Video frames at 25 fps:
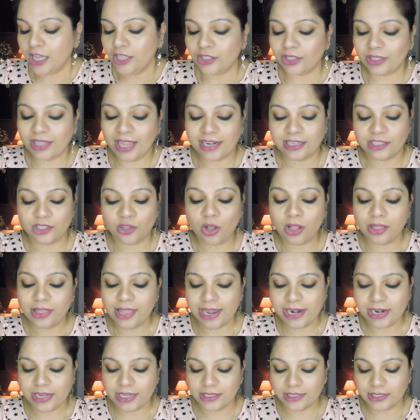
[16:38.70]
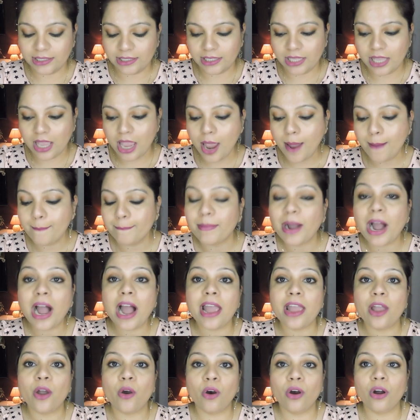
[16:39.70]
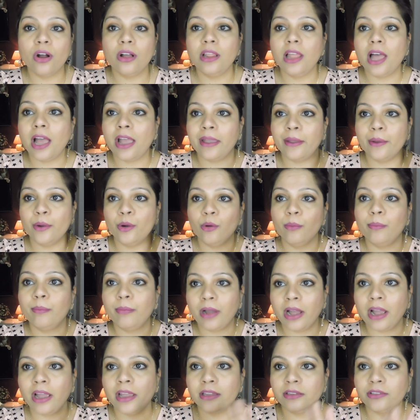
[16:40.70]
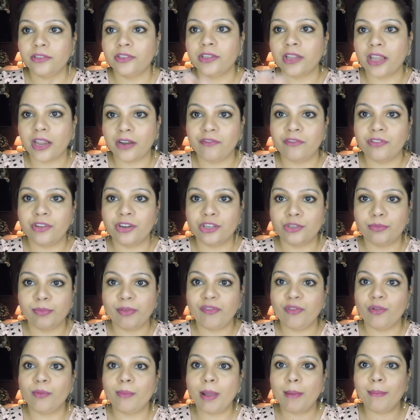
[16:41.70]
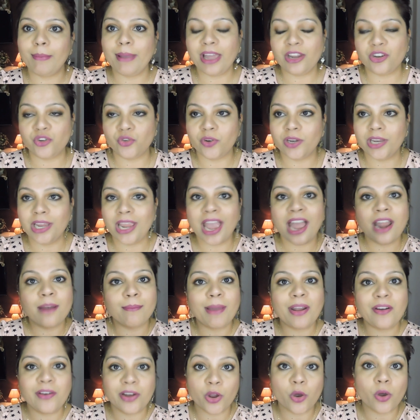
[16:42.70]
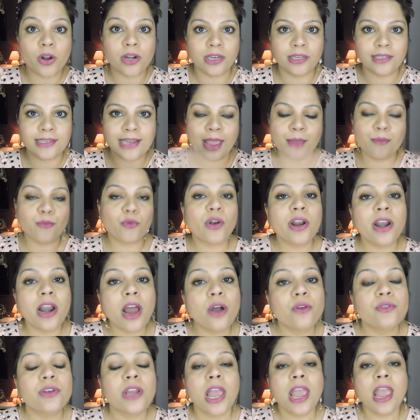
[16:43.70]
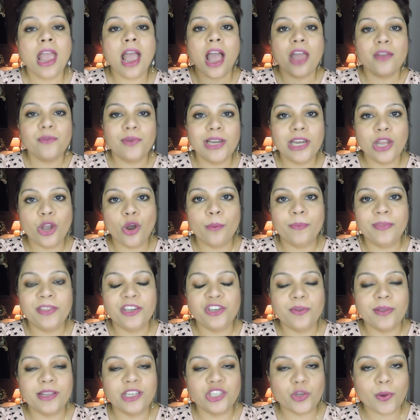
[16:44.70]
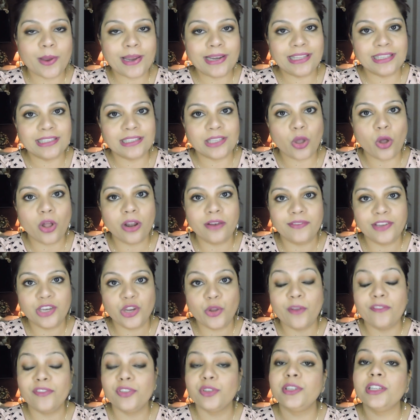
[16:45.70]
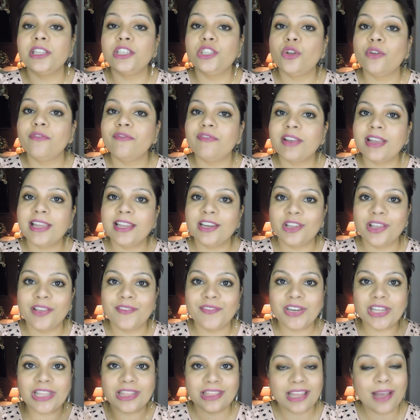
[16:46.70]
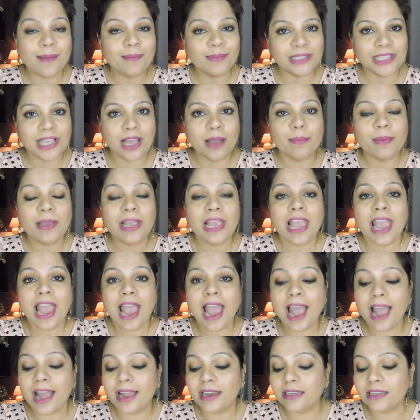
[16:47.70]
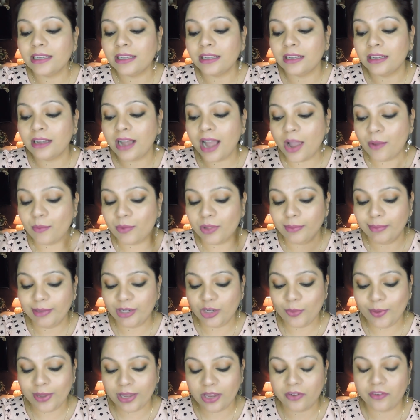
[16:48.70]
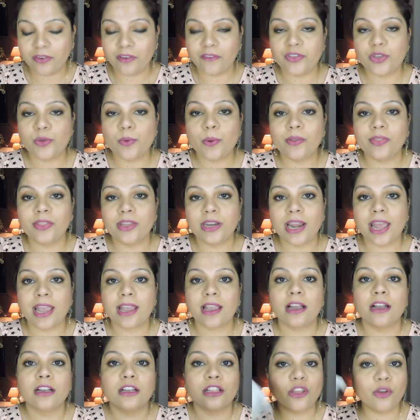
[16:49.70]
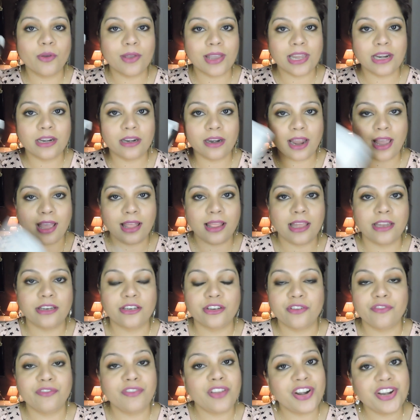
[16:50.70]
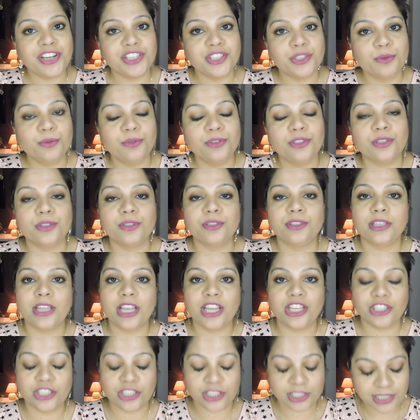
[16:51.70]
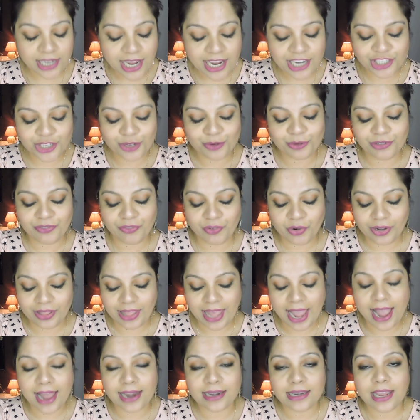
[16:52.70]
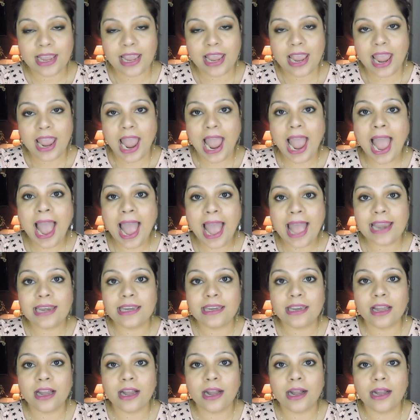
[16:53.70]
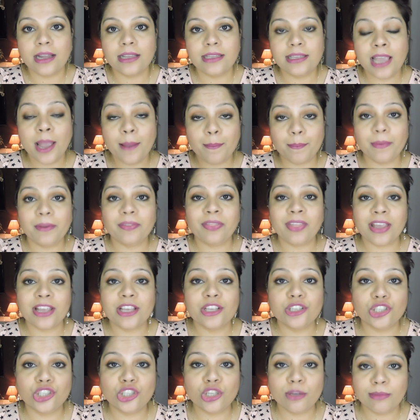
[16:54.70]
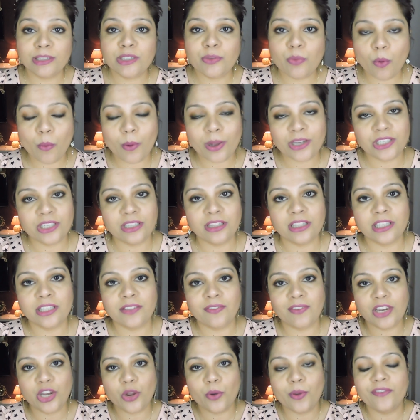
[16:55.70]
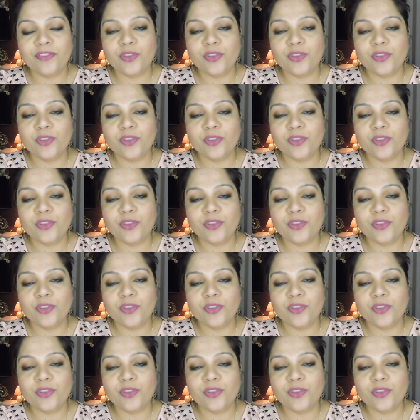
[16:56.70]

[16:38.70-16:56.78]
So that is all that is my haul. I hope I can finish before my battery and my recording time run out. I really hope that you enjoyed this haul video. If you did, don't forget to give it a thumbs up, and I will be doing a review on the Nykaa Glow Getter highlighter very soon, so stay tuned for that. And yeah, thank you so much for watching this video.